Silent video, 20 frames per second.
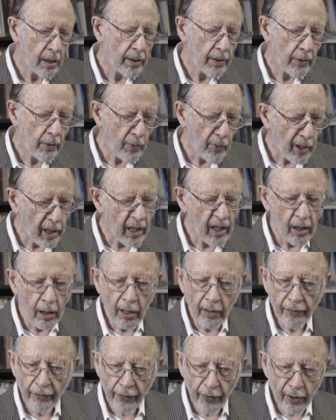and Gretel,
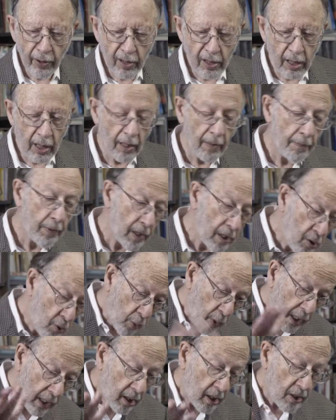for example, as
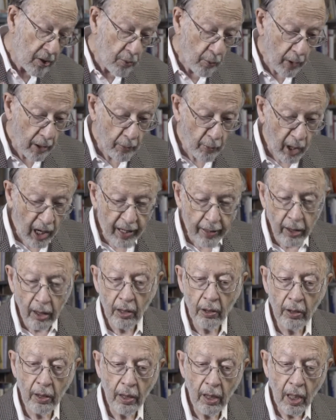well as Red Riding
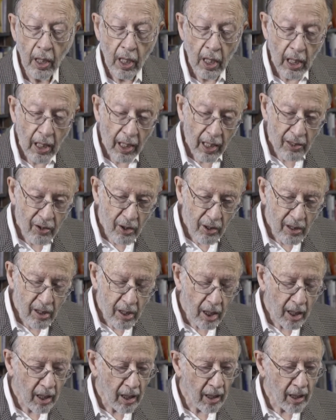Hood, as you
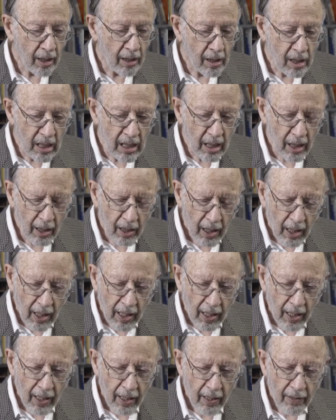can see,
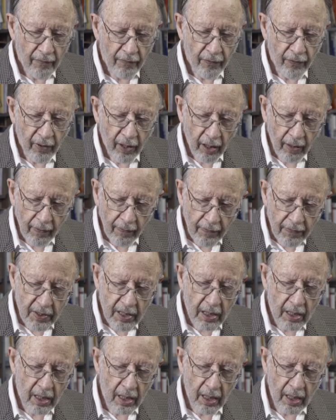
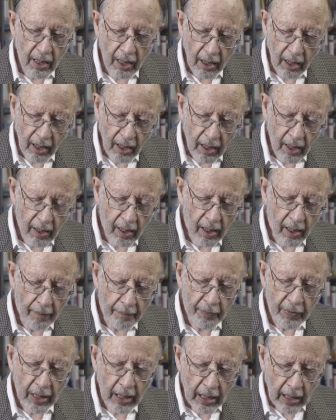involves the
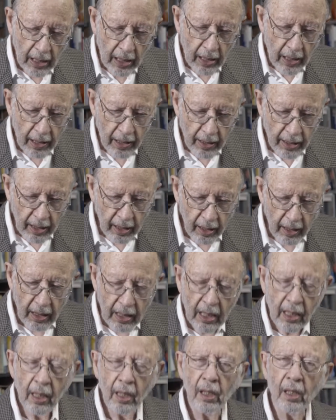
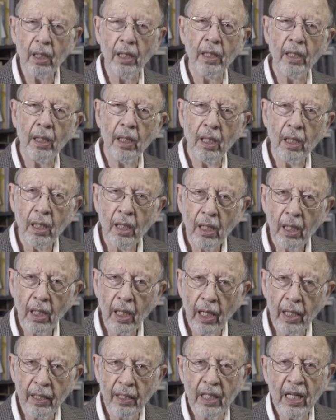killing
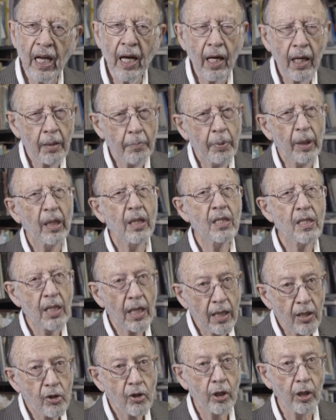and
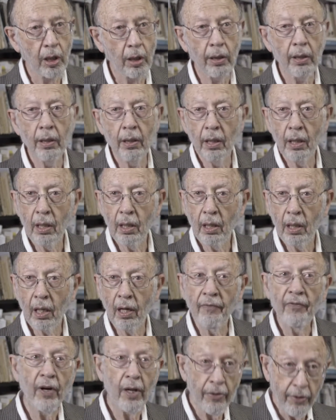cannibalization
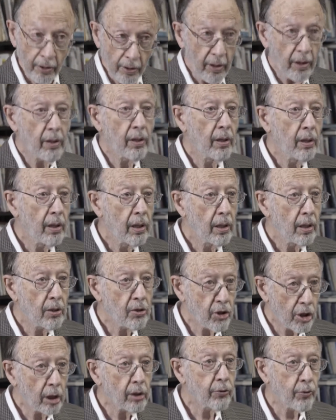of other
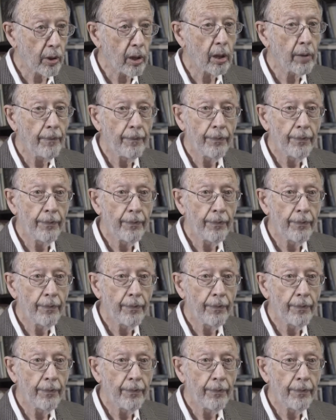children.